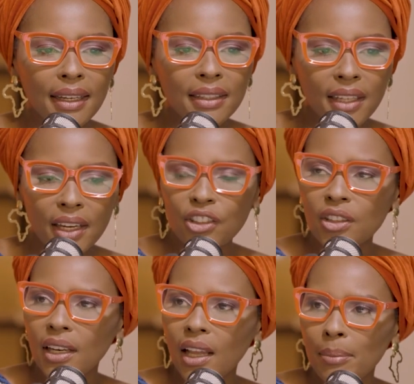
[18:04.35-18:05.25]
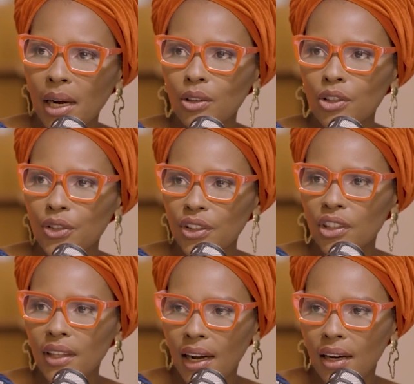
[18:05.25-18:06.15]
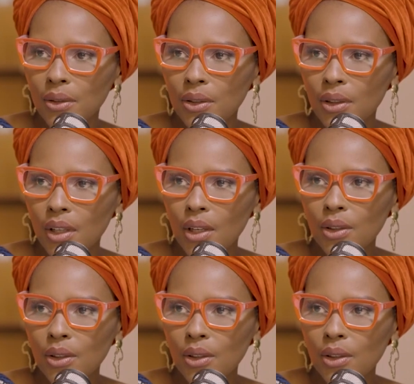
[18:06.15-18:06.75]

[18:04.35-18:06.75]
intentional about reaching out